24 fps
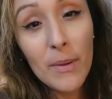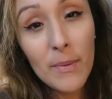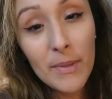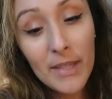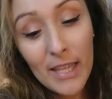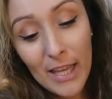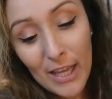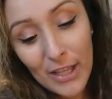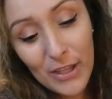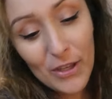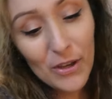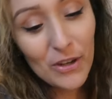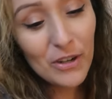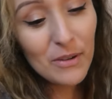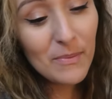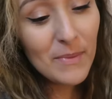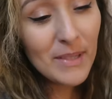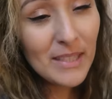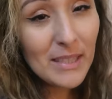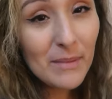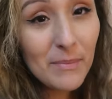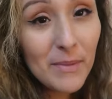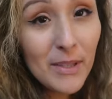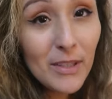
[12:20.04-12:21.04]
Oh,
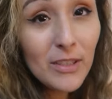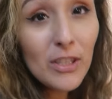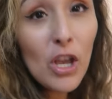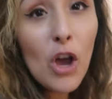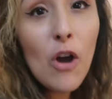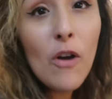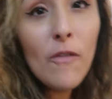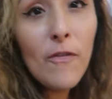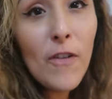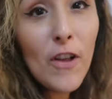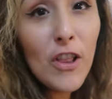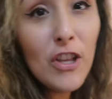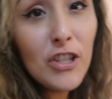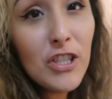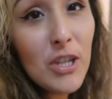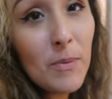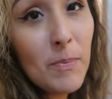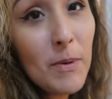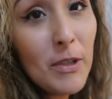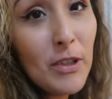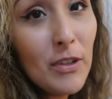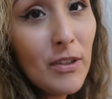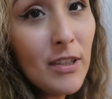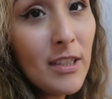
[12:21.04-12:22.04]
and follow
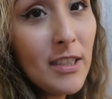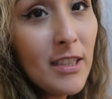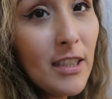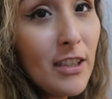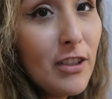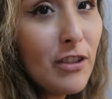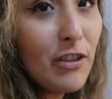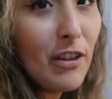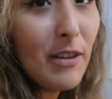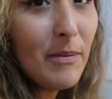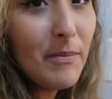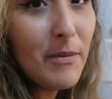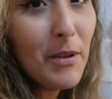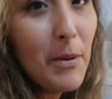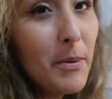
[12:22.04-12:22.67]
Chapito on his Instagram.